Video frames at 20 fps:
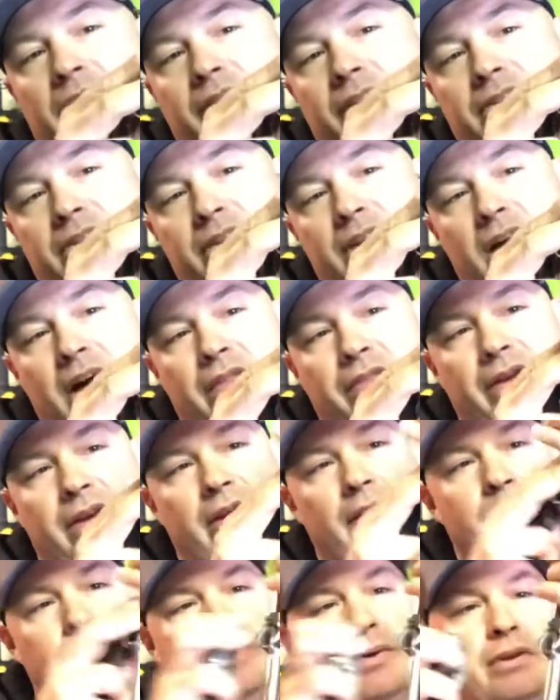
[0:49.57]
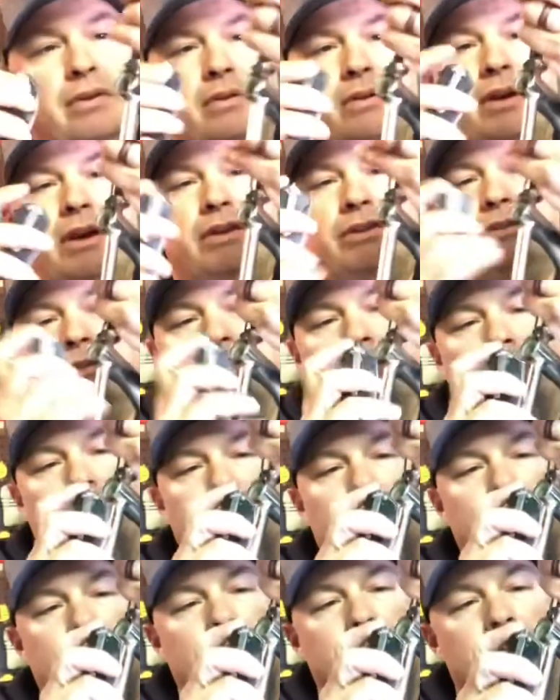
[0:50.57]
There's a knot there, but I just cut it
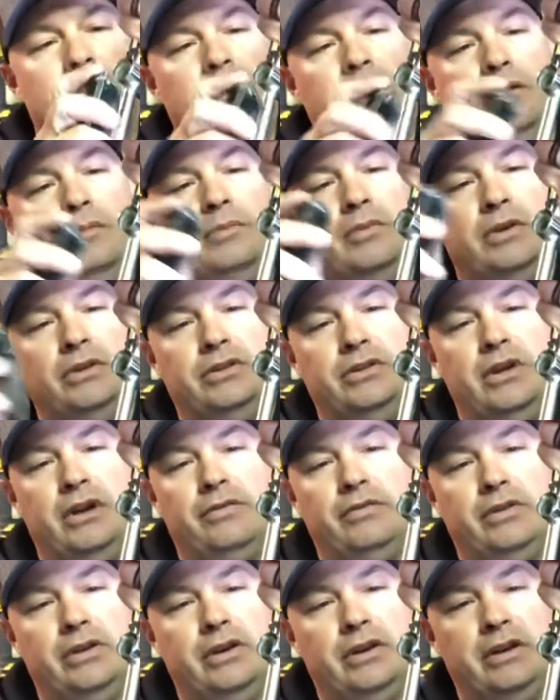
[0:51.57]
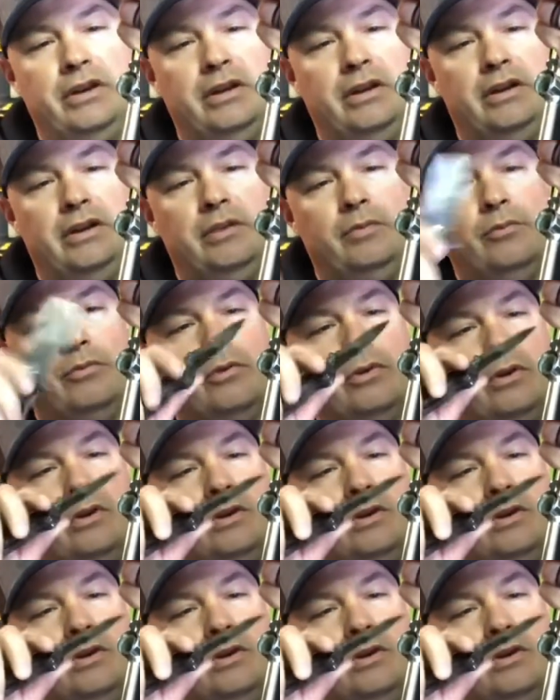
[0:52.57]
because you're not really going to need it anymore.